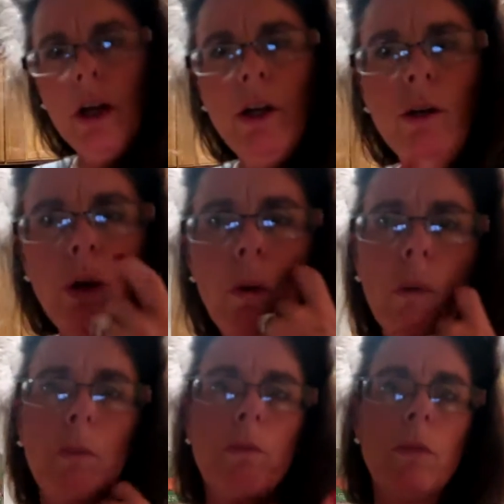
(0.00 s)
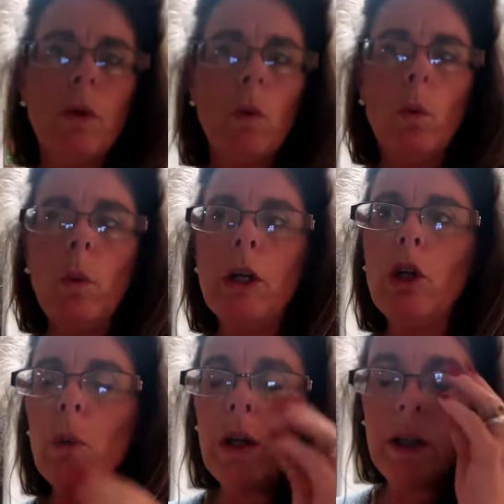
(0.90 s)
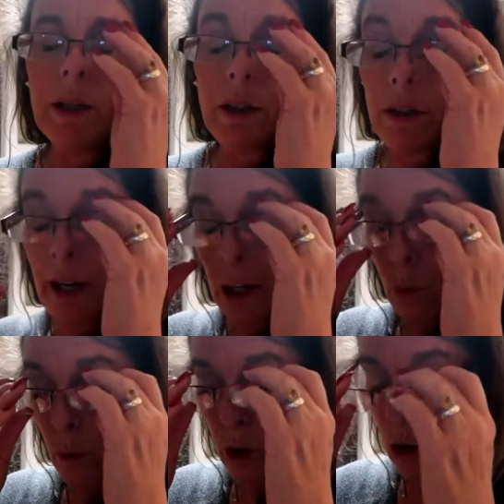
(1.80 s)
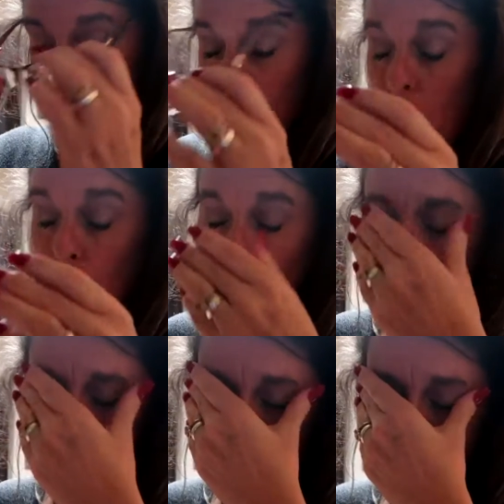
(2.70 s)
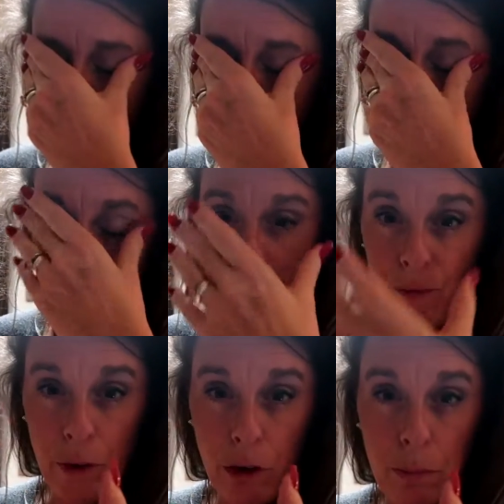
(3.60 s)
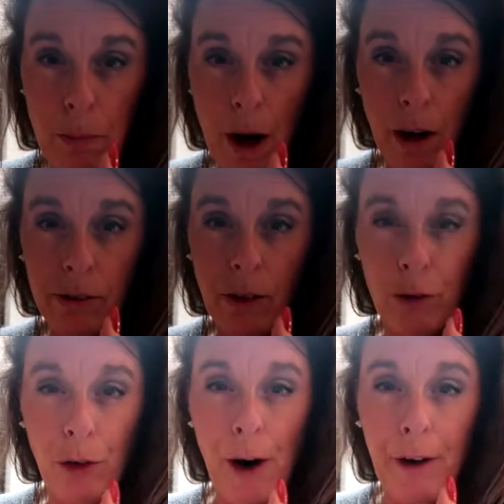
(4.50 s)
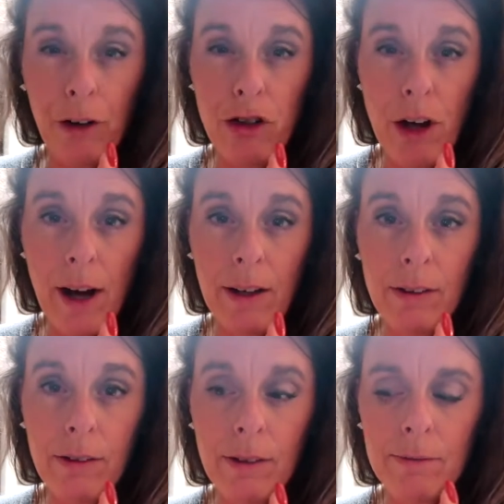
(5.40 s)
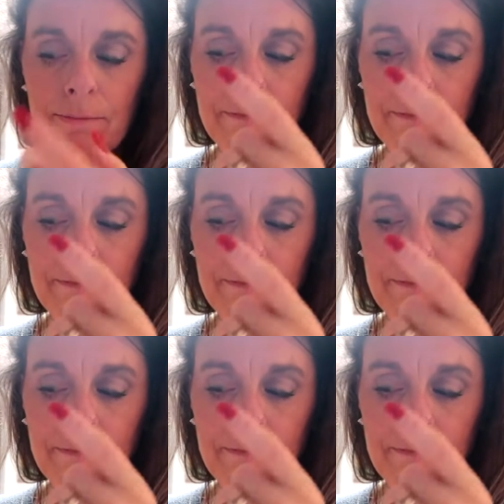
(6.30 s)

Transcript: You know, when you were little and when you got that first box of Cracker Jacks,